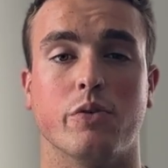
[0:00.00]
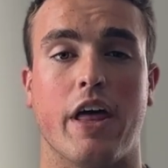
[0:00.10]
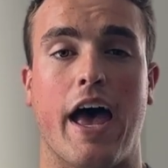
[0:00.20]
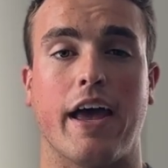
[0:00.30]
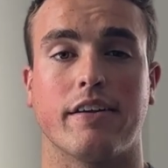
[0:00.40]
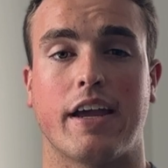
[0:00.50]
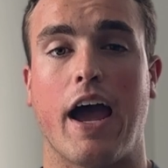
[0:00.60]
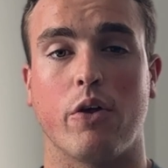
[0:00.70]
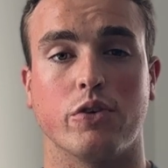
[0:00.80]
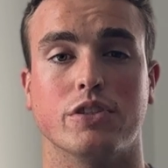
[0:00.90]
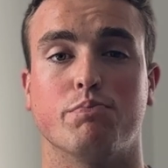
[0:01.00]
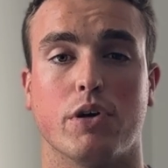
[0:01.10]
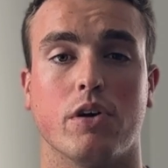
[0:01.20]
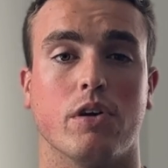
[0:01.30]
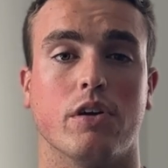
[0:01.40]
that calories
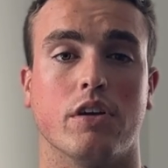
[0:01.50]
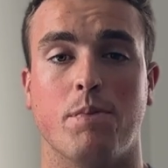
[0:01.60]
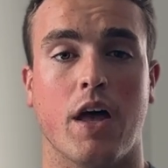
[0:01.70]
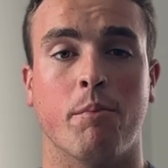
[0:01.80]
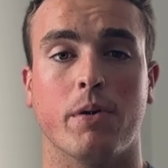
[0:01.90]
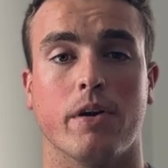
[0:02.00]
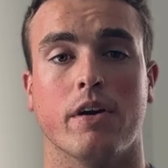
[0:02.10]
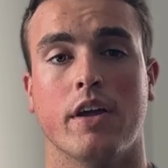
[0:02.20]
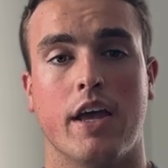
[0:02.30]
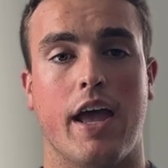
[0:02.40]
burn number,